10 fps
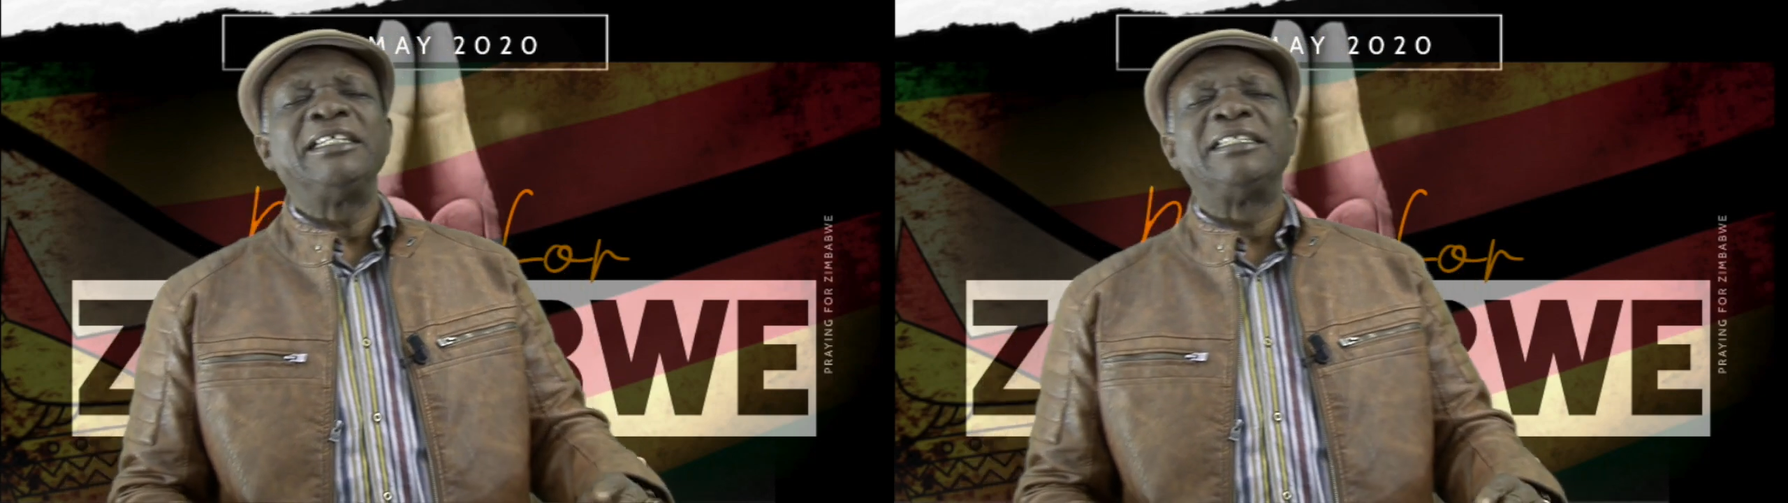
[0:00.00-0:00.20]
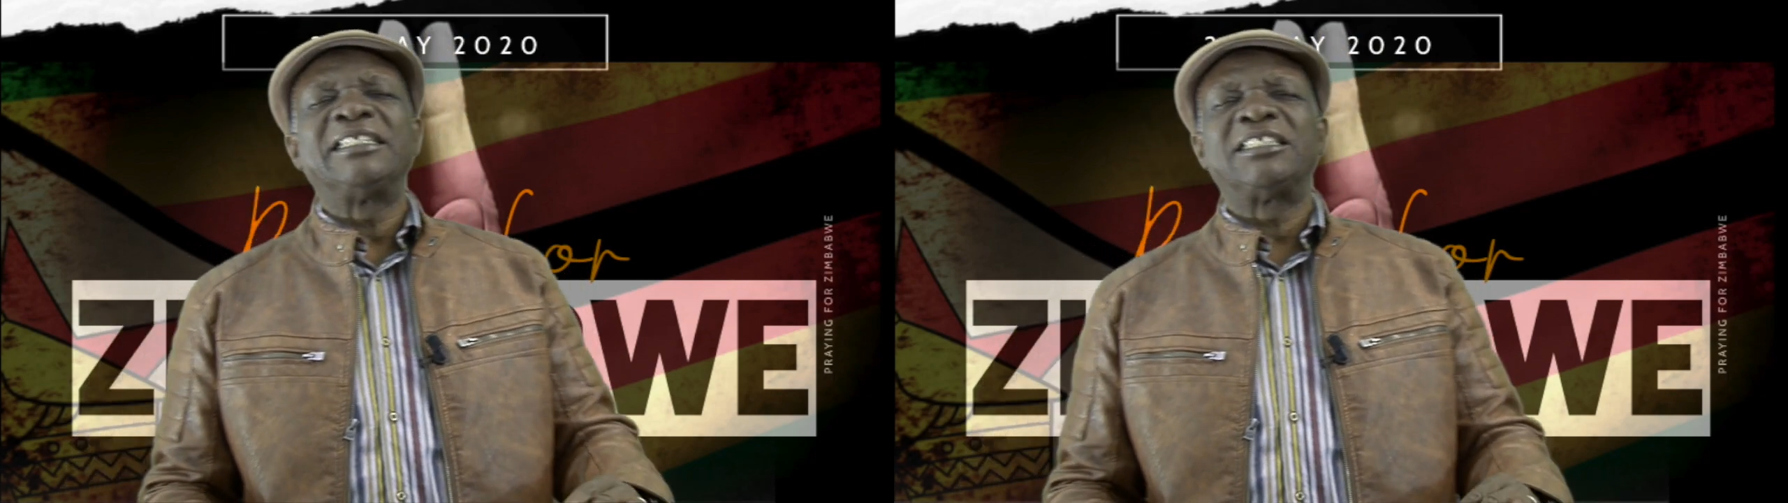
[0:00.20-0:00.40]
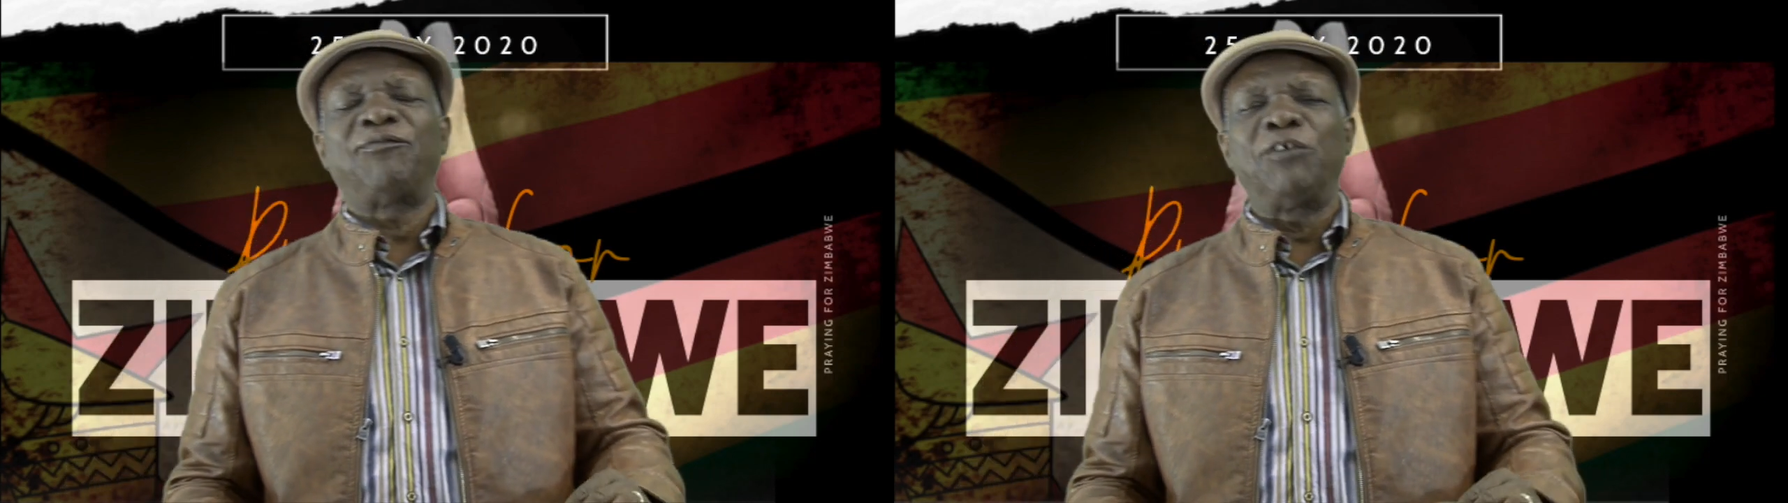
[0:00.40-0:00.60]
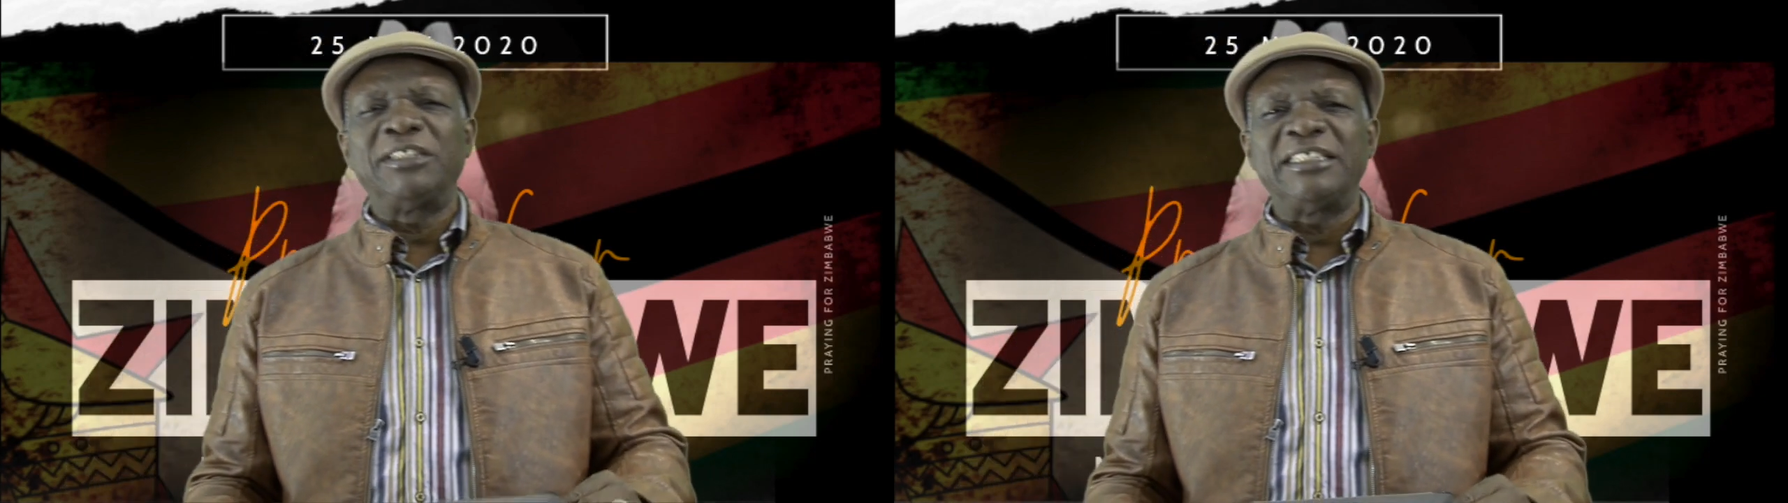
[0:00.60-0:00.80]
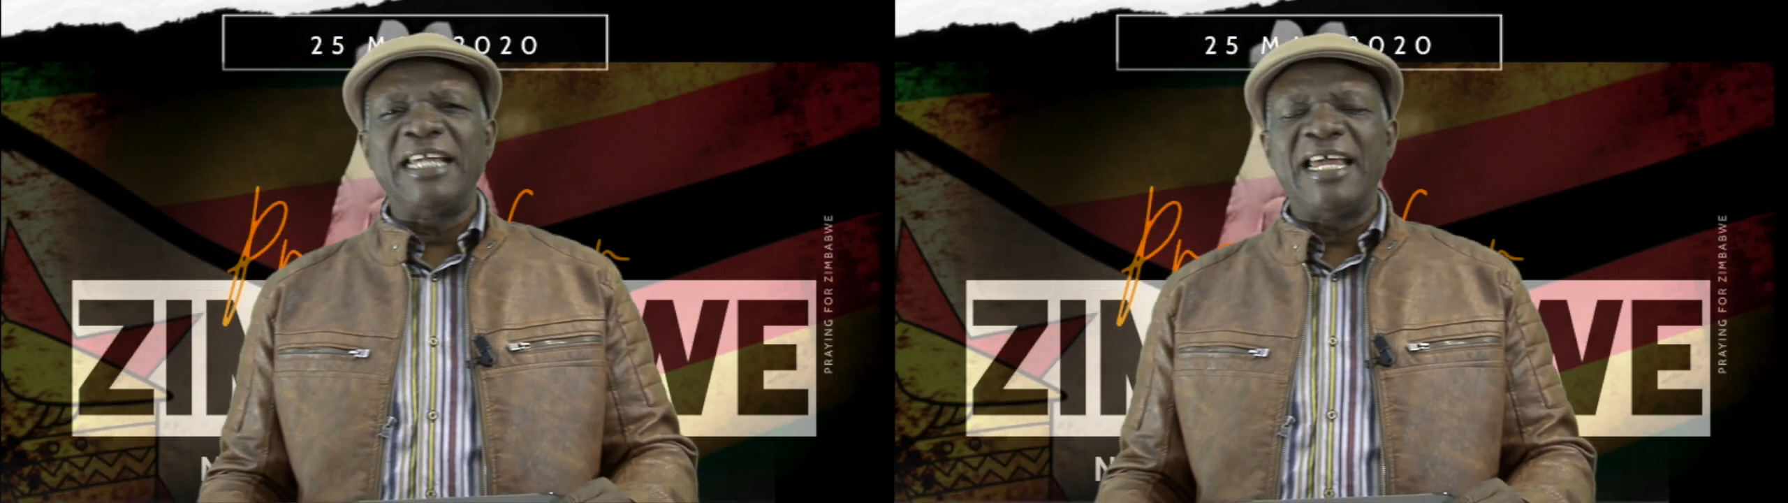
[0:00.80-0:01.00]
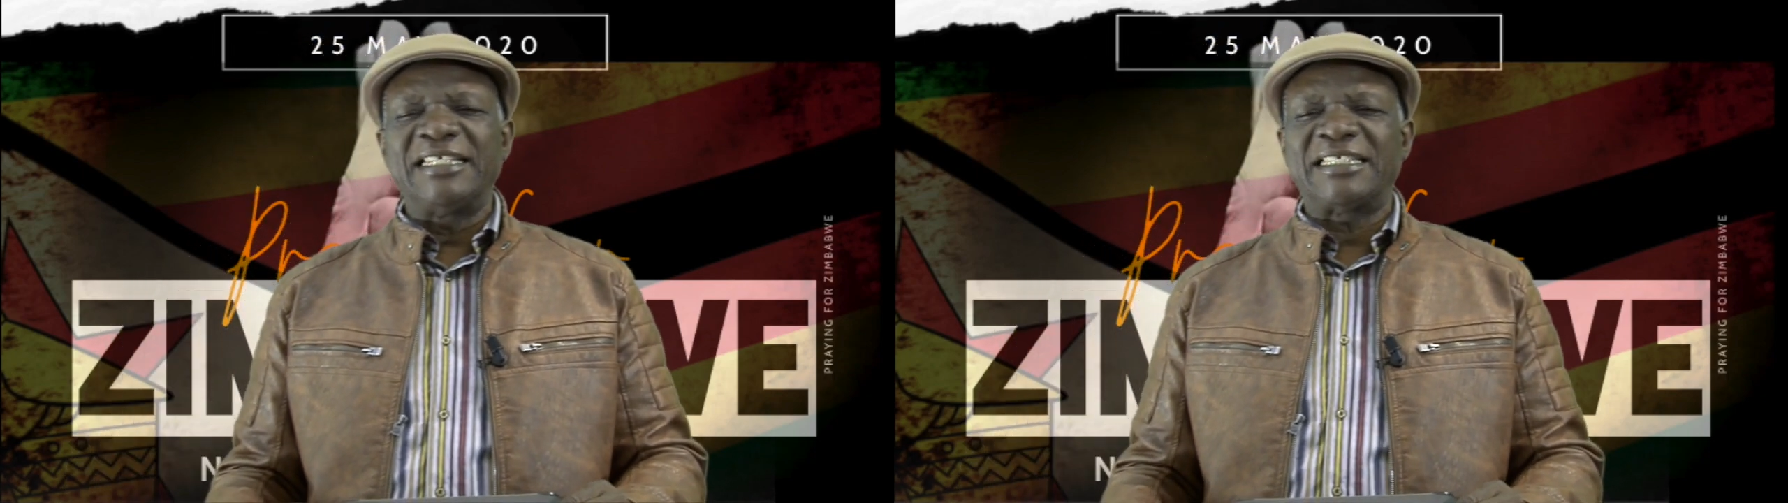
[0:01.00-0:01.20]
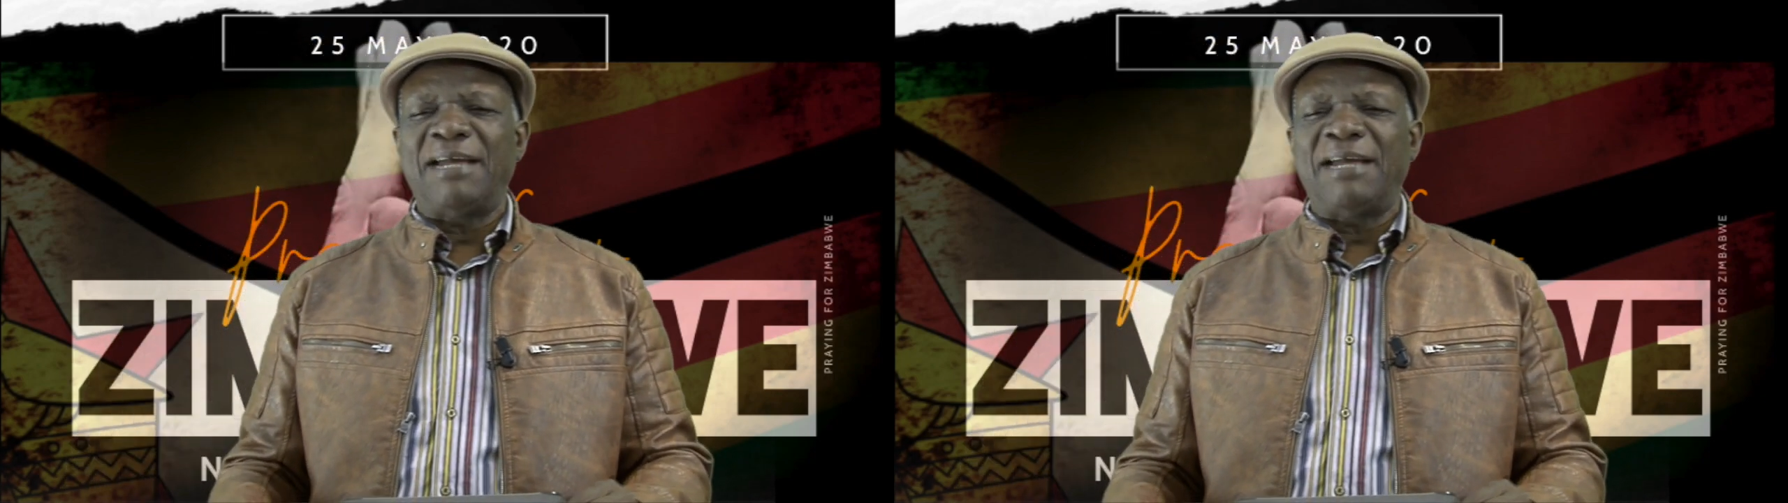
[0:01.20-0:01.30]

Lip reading: in these 40 years.